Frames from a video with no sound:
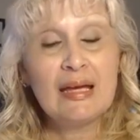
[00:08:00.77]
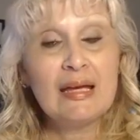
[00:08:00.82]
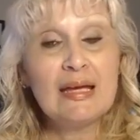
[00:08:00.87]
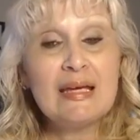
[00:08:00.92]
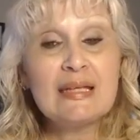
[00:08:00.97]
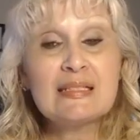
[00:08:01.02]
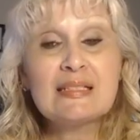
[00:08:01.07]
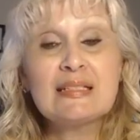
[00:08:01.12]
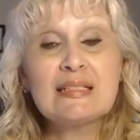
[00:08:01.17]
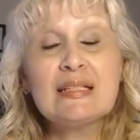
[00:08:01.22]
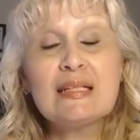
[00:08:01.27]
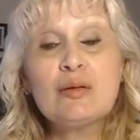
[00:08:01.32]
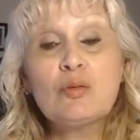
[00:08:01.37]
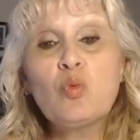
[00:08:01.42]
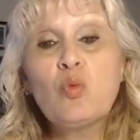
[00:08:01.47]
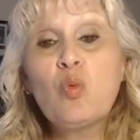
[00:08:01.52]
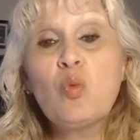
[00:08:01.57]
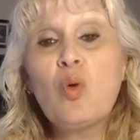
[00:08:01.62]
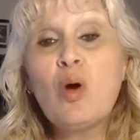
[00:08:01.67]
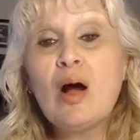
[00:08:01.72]
Isn't it
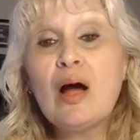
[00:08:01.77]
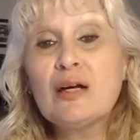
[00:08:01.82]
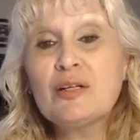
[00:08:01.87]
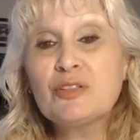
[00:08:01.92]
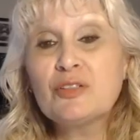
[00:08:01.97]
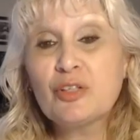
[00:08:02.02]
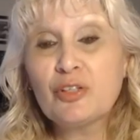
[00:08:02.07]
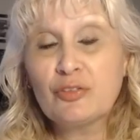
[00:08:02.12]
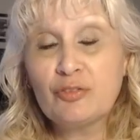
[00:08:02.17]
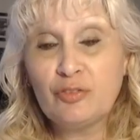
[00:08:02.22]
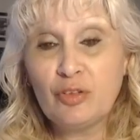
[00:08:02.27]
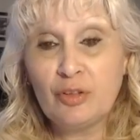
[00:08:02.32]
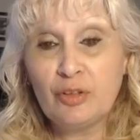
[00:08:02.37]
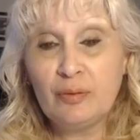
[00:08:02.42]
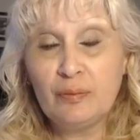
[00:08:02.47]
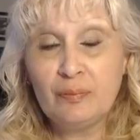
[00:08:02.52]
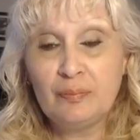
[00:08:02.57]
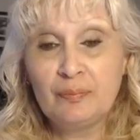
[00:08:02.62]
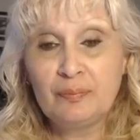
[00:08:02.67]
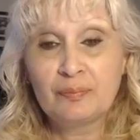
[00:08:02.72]
wonderful?
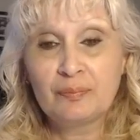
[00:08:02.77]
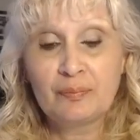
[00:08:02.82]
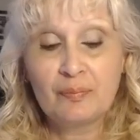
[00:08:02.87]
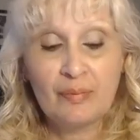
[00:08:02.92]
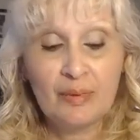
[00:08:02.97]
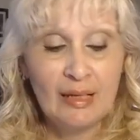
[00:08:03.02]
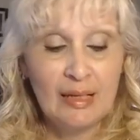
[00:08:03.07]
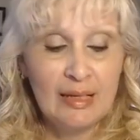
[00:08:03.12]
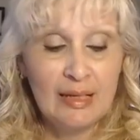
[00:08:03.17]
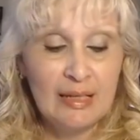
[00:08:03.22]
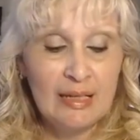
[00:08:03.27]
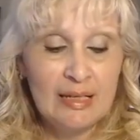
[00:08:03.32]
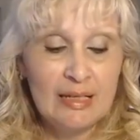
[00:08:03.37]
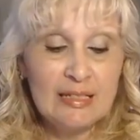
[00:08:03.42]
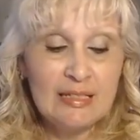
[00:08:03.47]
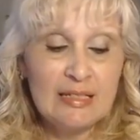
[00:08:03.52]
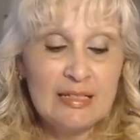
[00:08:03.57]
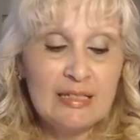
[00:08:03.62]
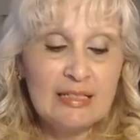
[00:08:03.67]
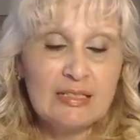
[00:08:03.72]

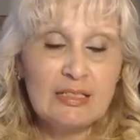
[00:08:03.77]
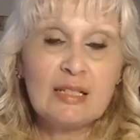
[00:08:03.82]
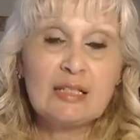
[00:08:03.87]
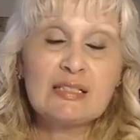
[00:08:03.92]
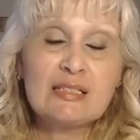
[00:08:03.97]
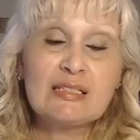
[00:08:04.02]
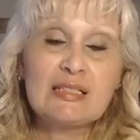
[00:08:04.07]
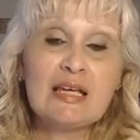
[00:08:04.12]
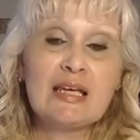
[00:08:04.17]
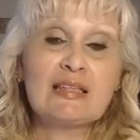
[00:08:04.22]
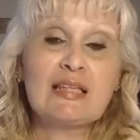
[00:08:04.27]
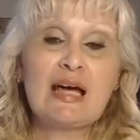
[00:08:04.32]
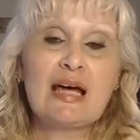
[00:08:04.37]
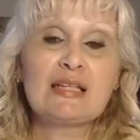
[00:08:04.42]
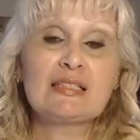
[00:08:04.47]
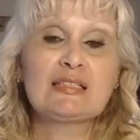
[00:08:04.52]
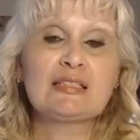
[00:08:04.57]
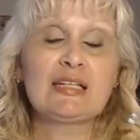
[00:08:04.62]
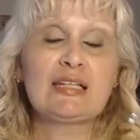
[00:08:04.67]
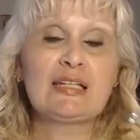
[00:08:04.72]
So you see,
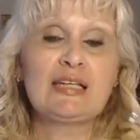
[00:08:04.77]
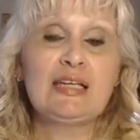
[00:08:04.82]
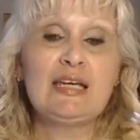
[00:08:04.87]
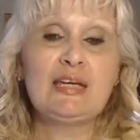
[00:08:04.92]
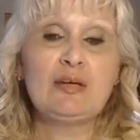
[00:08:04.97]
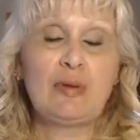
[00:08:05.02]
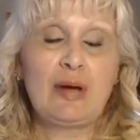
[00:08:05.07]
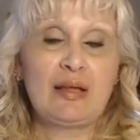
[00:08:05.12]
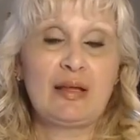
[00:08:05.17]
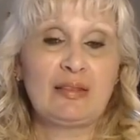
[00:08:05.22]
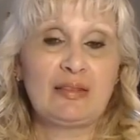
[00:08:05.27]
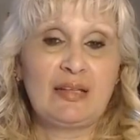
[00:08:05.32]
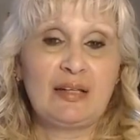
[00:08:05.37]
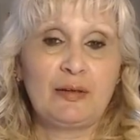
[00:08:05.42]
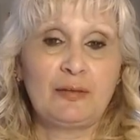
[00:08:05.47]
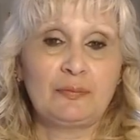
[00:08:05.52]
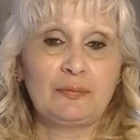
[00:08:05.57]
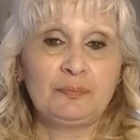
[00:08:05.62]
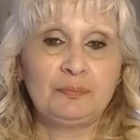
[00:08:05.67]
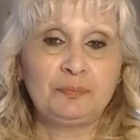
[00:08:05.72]
that's the key right
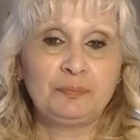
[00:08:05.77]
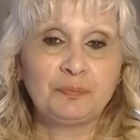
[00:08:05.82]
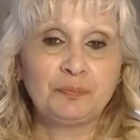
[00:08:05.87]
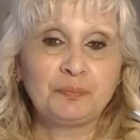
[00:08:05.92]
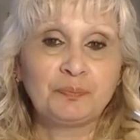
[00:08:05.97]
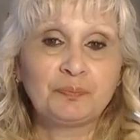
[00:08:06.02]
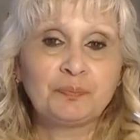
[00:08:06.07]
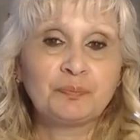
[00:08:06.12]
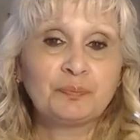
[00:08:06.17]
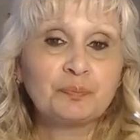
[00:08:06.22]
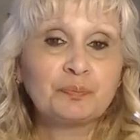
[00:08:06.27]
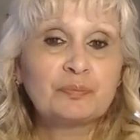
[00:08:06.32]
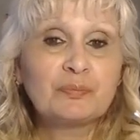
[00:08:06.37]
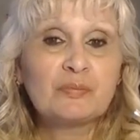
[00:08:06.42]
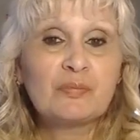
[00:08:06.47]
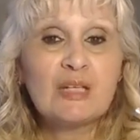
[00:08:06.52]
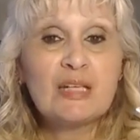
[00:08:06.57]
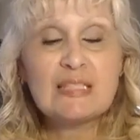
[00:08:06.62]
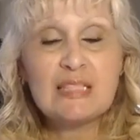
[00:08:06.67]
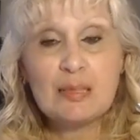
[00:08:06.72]
there,
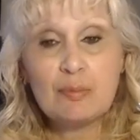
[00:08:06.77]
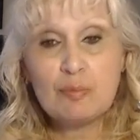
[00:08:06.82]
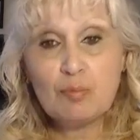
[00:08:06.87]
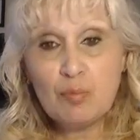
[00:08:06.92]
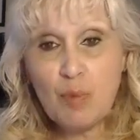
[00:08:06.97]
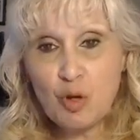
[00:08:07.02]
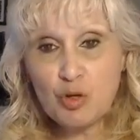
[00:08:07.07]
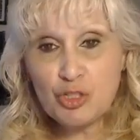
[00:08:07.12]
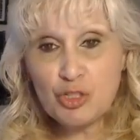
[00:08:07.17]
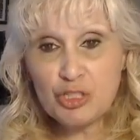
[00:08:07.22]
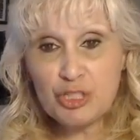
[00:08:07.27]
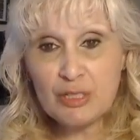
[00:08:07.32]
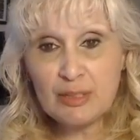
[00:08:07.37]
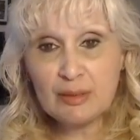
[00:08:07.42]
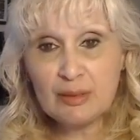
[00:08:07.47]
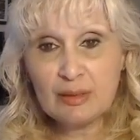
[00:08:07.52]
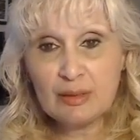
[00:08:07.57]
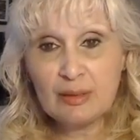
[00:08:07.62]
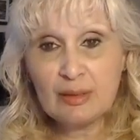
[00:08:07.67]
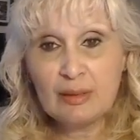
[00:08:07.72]
is
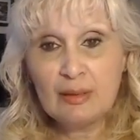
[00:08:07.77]
emotion,